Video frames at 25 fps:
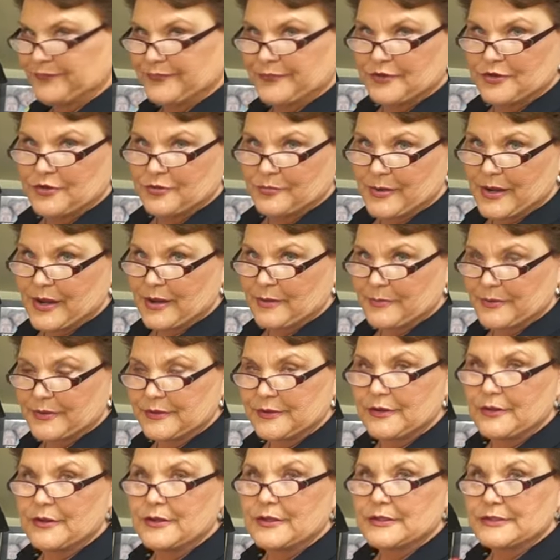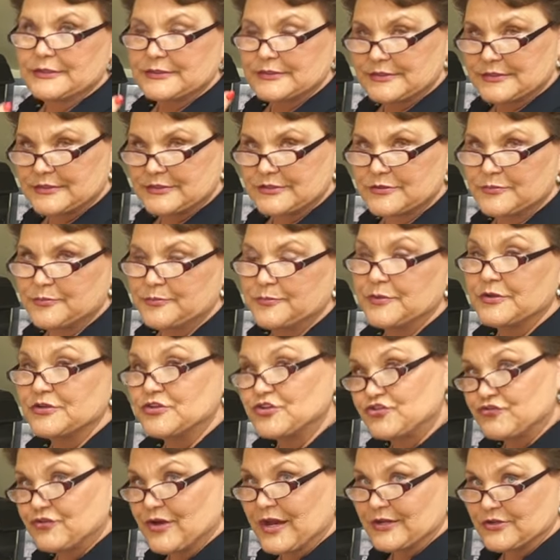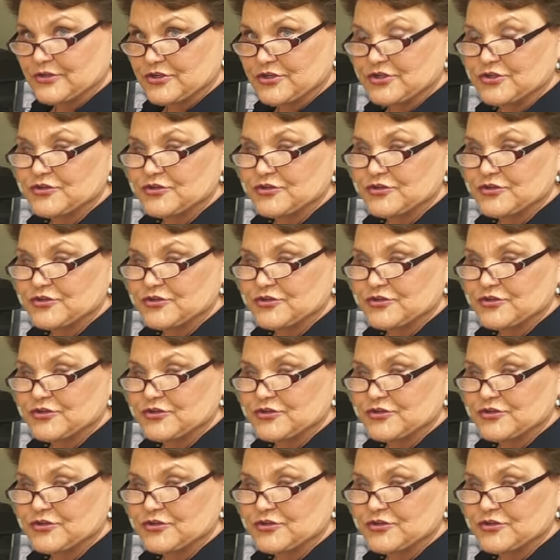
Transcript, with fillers: your bobbin, to stretch.